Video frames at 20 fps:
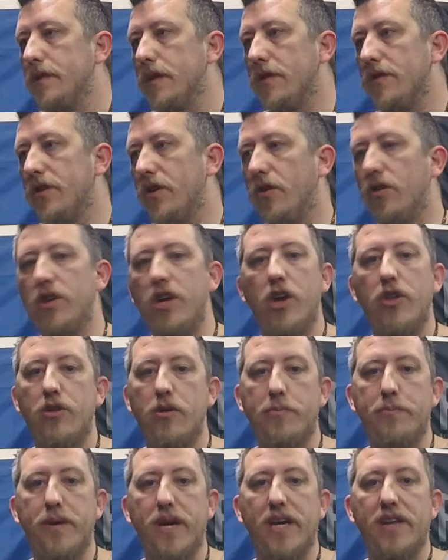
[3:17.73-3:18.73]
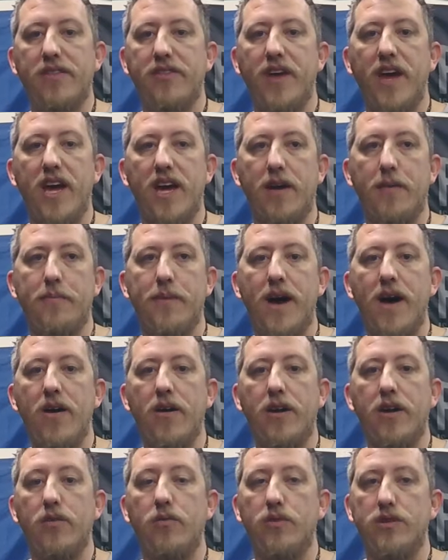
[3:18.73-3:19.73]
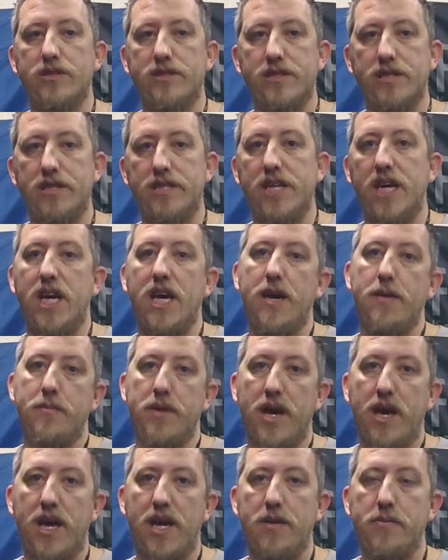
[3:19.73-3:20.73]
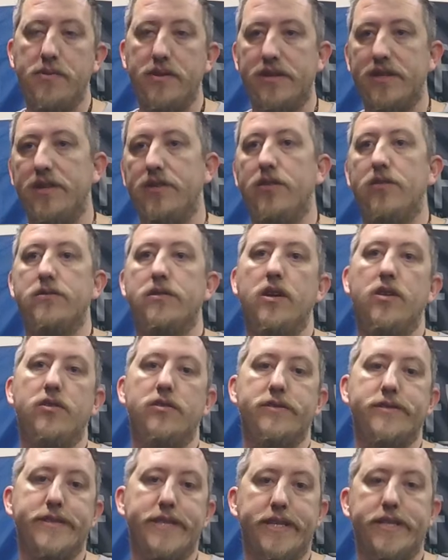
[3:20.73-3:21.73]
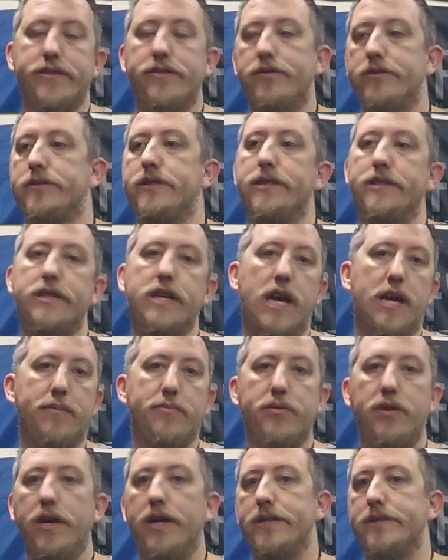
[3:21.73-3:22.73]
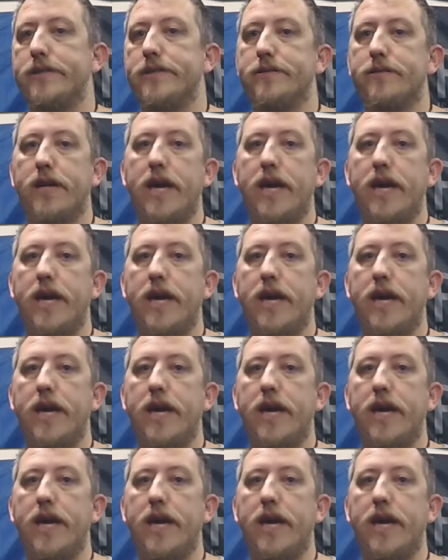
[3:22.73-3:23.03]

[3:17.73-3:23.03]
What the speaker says: The only other big thing about it was the DMA, but then there's other sensors that take place.